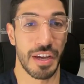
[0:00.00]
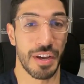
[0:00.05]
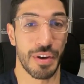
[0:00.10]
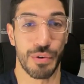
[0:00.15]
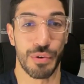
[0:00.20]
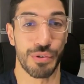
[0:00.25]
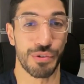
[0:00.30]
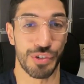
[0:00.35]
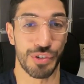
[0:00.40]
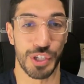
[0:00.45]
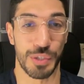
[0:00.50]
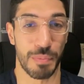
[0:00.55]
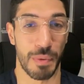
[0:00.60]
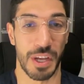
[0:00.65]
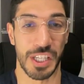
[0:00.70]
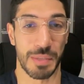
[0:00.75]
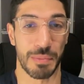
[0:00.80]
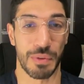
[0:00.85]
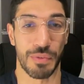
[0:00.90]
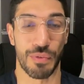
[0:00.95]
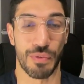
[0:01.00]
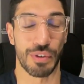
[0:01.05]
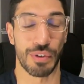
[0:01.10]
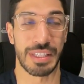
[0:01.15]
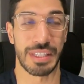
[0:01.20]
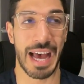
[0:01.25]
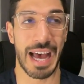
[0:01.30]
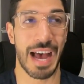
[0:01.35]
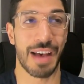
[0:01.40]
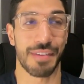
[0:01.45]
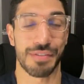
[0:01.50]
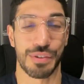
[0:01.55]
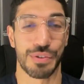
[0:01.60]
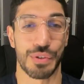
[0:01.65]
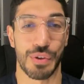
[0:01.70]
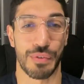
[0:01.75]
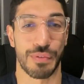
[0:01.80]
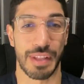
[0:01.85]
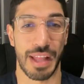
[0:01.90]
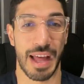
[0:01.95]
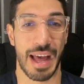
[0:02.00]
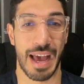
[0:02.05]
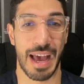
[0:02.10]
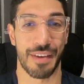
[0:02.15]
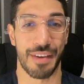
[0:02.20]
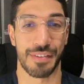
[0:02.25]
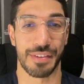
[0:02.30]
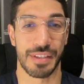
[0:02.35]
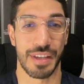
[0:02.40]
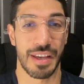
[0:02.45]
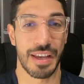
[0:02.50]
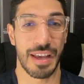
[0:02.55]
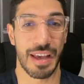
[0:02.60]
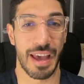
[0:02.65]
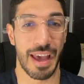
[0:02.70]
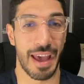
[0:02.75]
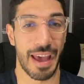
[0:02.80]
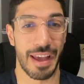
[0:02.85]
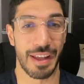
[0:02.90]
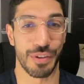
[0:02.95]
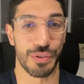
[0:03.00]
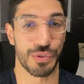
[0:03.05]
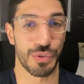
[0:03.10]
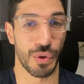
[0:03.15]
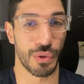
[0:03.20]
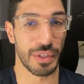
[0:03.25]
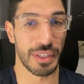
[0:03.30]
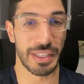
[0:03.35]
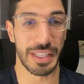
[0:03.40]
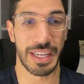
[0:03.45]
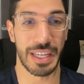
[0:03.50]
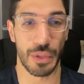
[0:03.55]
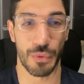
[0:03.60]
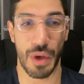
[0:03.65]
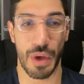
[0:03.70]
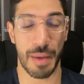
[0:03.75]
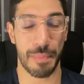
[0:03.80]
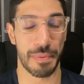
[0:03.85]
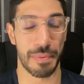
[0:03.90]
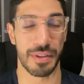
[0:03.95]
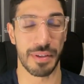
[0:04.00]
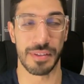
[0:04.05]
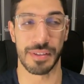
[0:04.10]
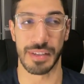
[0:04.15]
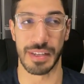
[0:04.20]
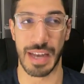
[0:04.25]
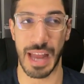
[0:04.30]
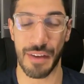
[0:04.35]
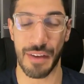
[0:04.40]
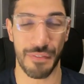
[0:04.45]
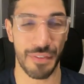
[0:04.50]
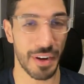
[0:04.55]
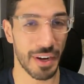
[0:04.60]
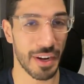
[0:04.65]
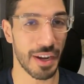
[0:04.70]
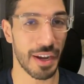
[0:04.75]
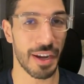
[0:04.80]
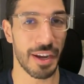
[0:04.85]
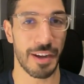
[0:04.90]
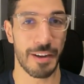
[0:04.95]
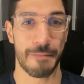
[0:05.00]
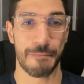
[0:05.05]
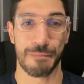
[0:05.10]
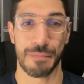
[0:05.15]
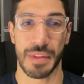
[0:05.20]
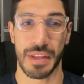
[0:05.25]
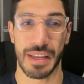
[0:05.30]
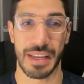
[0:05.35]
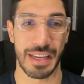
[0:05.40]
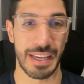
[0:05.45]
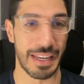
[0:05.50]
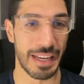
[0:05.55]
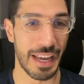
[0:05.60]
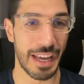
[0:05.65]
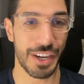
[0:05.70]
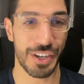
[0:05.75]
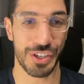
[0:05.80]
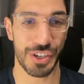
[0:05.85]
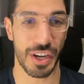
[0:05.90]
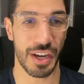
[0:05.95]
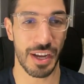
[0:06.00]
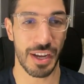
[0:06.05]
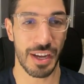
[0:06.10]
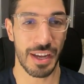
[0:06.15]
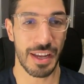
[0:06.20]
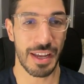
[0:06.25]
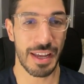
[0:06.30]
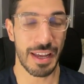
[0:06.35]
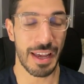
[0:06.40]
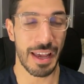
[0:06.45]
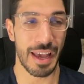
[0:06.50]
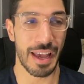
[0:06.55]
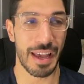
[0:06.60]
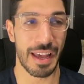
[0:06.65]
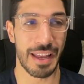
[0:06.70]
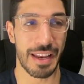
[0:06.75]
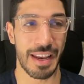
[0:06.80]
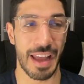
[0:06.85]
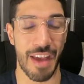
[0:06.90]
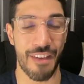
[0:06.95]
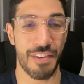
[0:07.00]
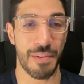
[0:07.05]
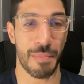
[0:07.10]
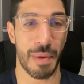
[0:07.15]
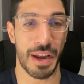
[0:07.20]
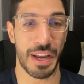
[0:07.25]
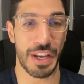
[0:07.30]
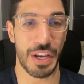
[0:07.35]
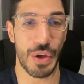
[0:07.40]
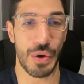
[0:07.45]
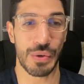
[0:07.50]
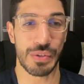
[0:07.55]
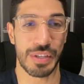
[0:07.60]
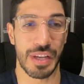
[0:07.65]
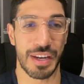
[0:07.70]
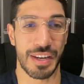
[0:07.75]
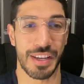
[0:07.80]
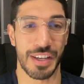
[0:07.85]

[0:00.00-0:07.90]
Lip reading: who is responsible for thousands of lives and sold illegal weapons in Africa, in Asia. And everybody knows that